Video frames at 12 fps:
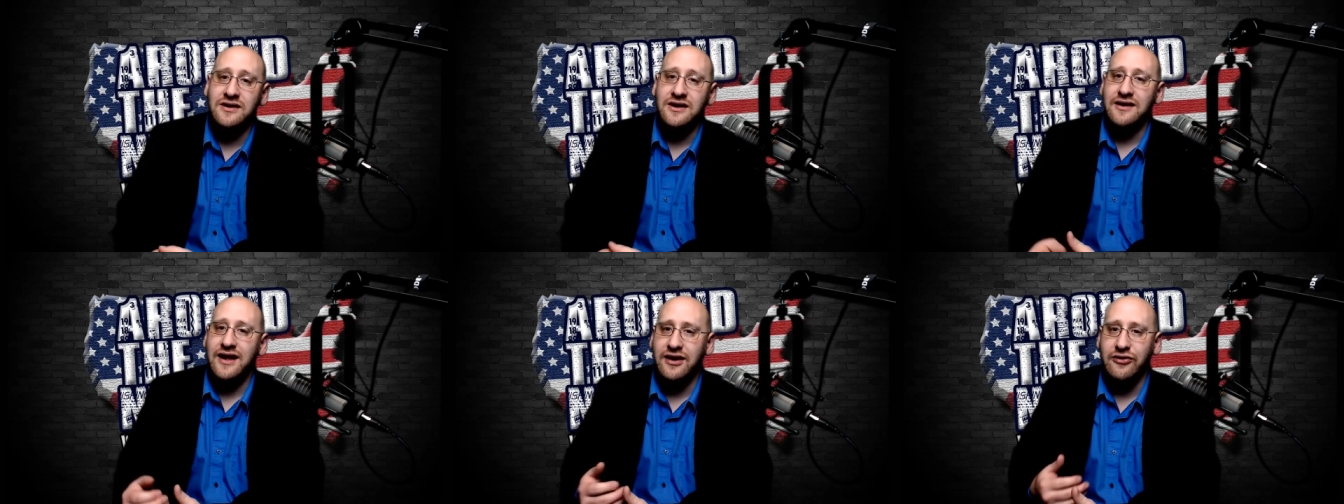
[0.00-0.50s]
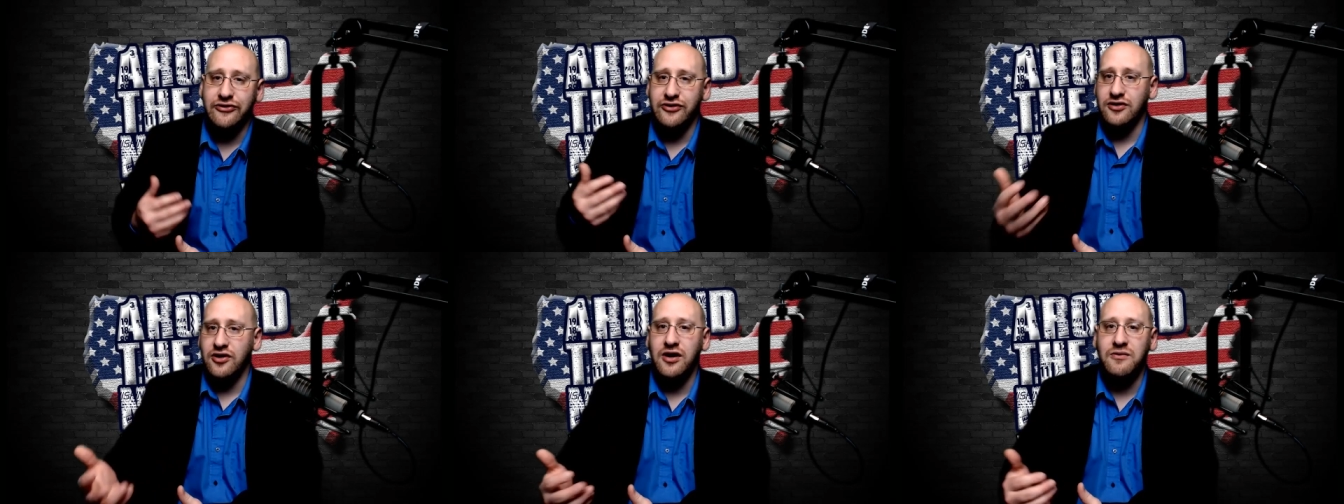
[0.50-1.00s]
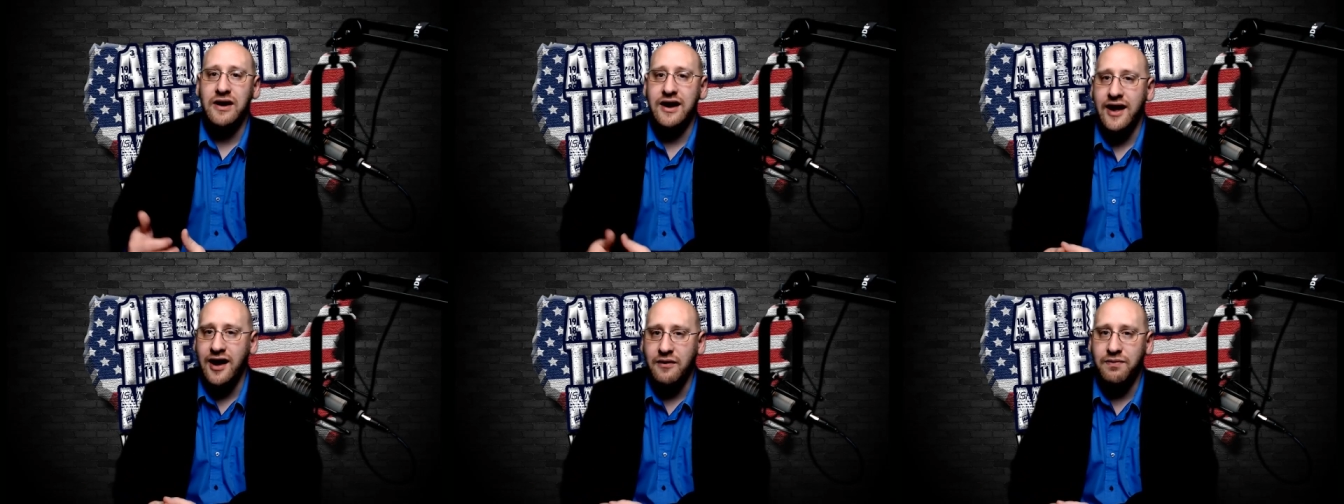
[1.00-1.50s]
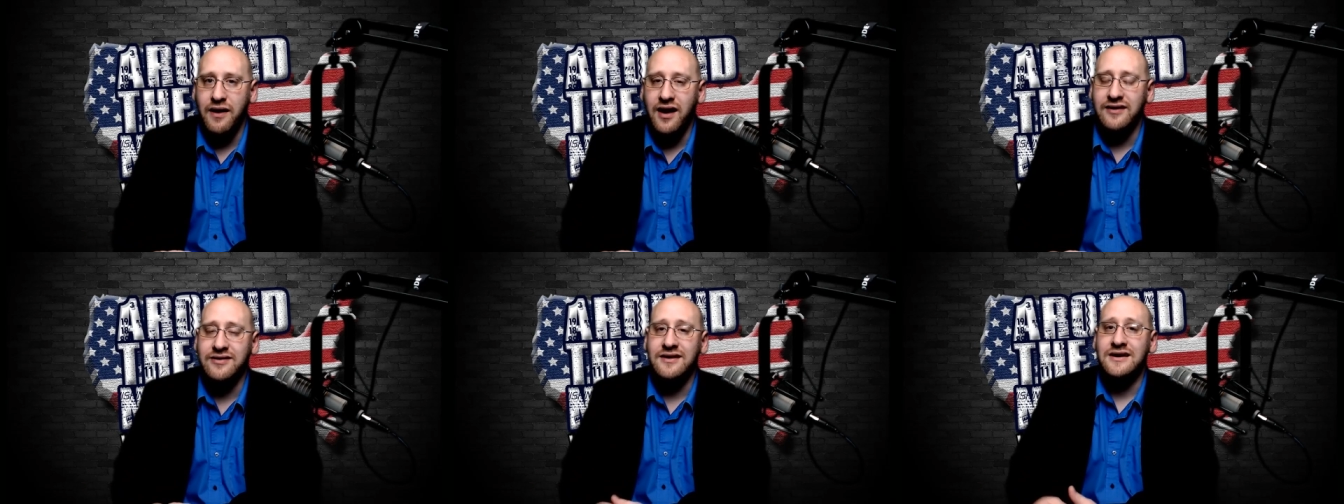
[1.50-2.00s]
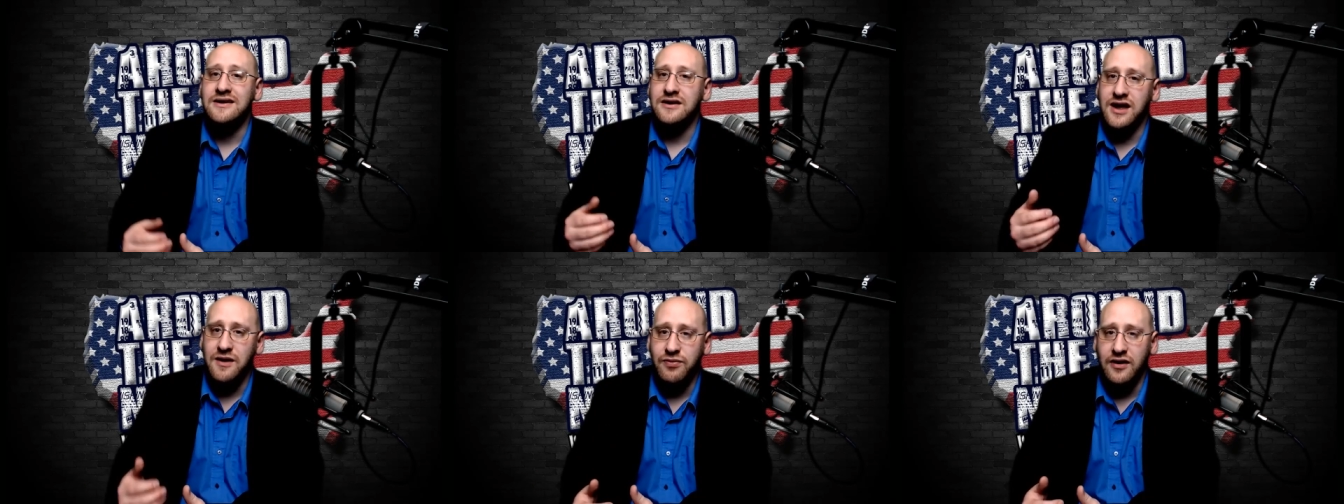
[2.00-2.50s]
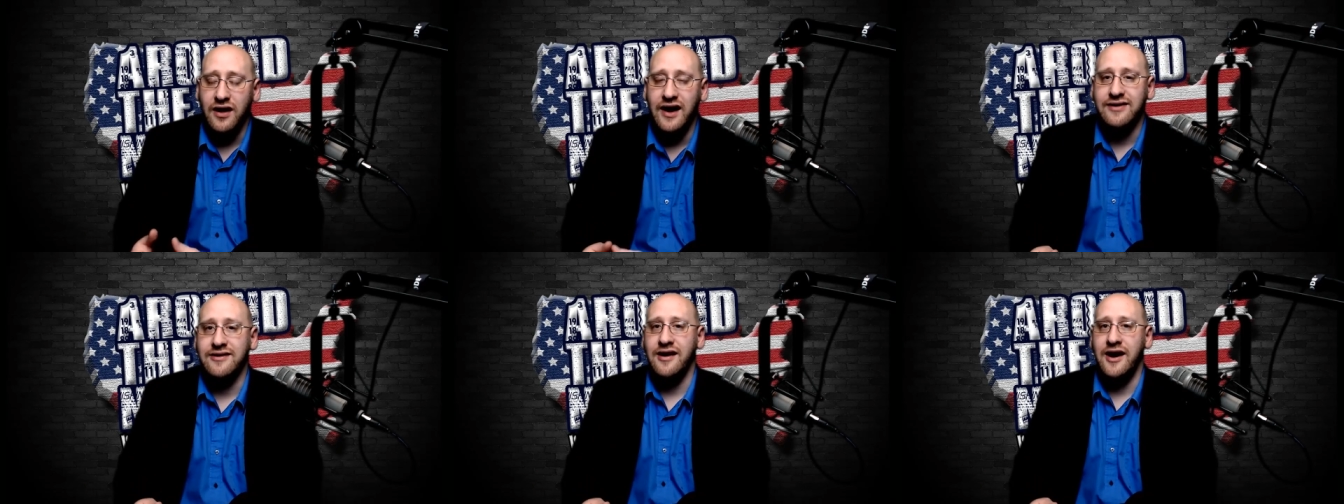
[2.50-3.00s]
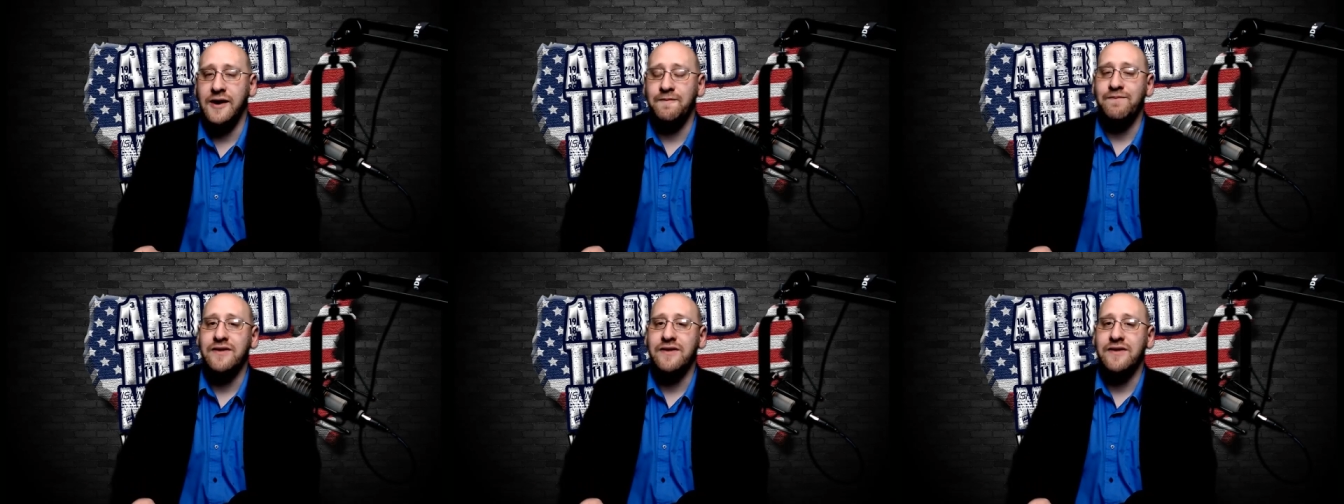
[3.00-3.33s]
That goes a long way to help us keep the lights on.